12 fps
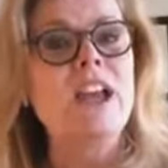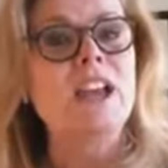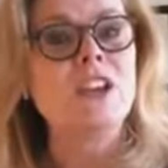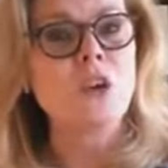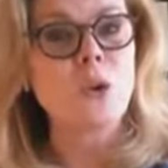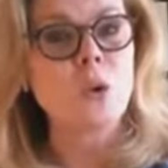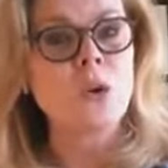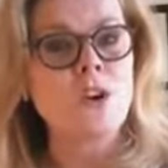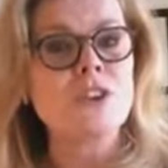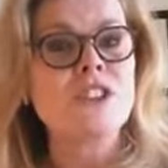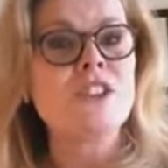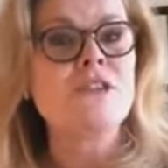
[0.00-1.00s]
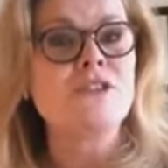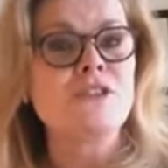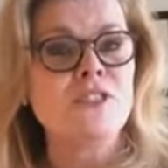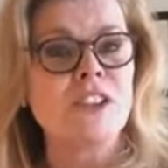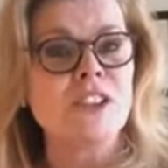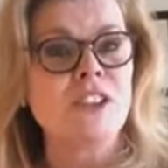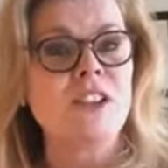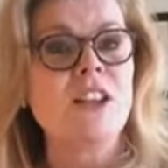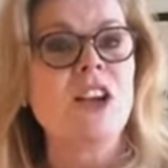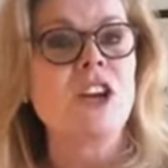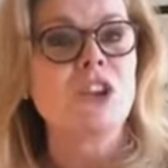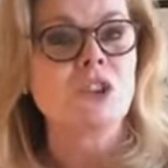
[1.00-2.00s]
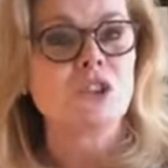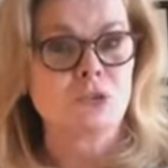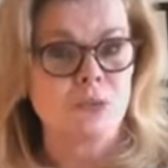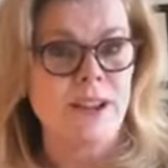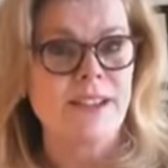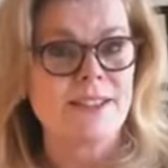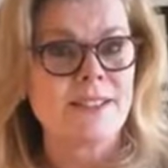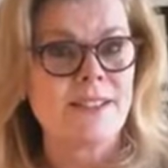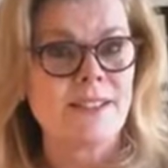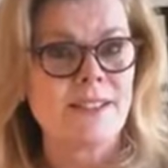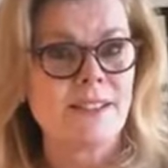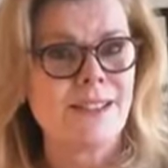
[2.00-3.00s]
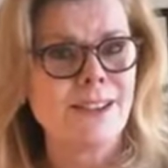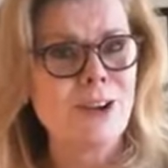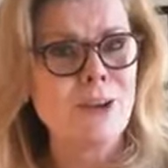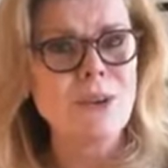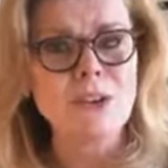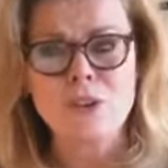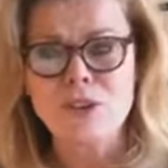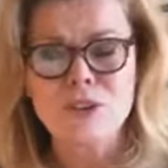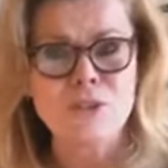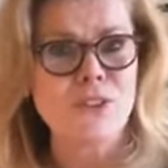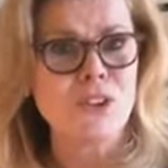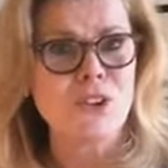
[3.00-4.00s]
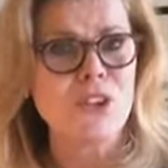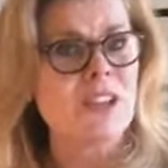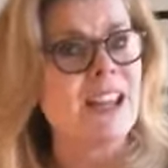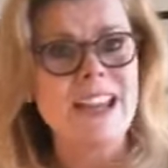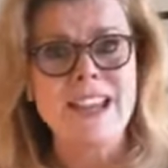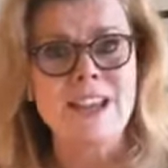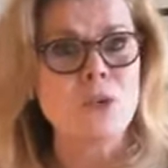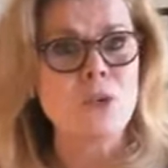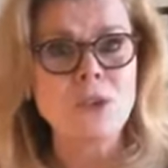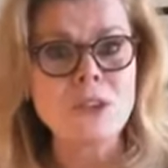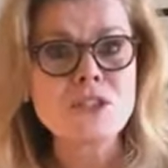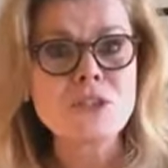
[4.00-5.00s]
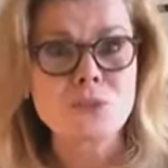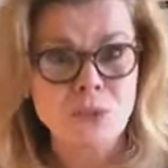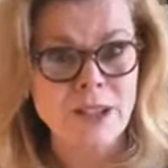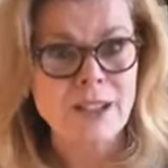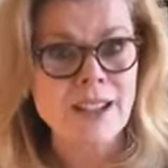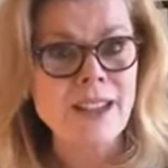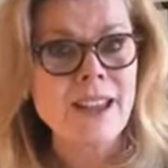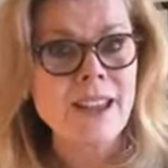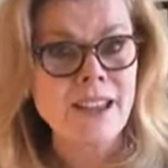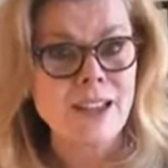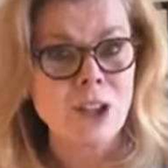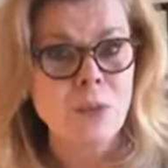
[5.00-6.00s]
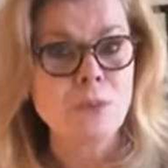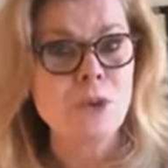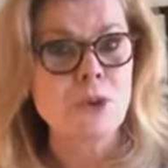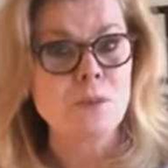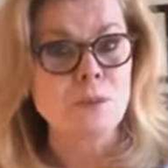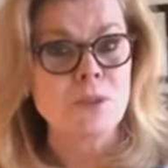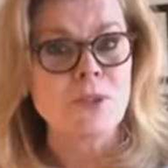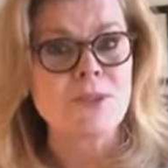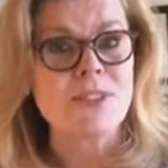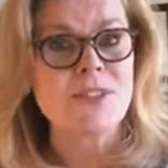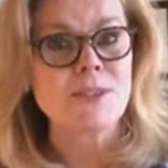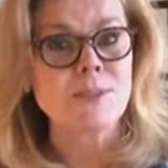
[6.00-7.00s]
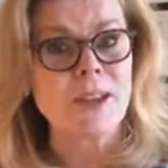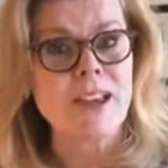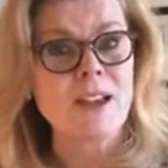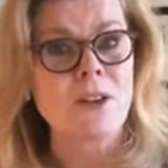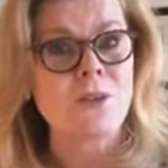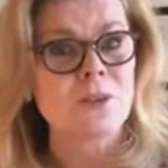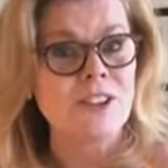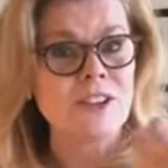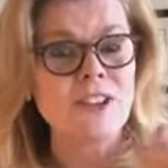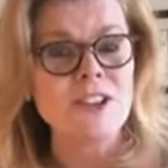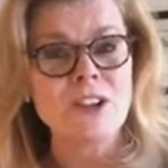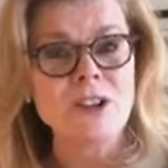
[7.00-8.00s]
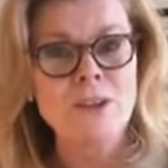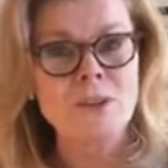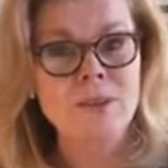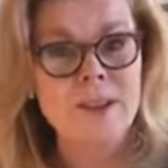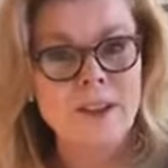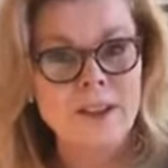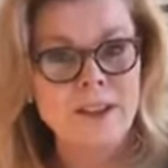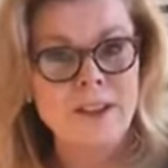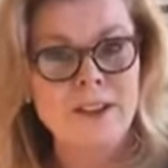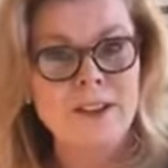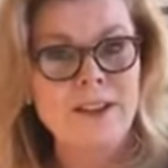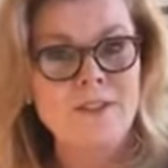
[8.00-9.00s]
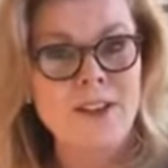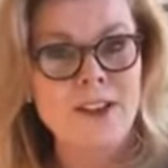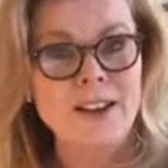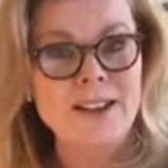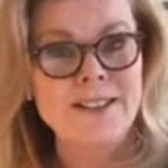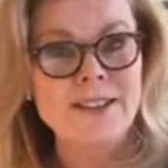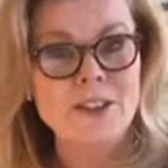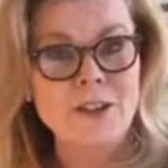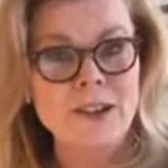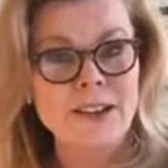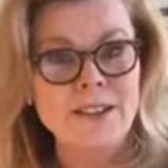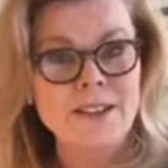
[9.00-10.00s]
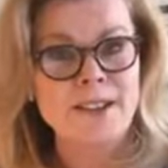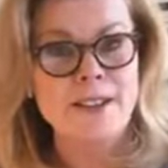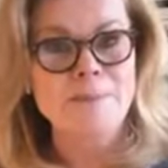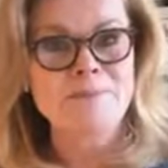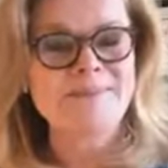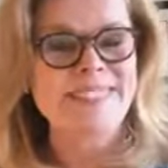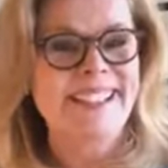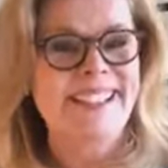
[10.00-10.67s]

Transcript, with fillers: in order to feel great you know, in order to feel good, in order to really help your immune system out. There you go. Yvonne, I see your hand up.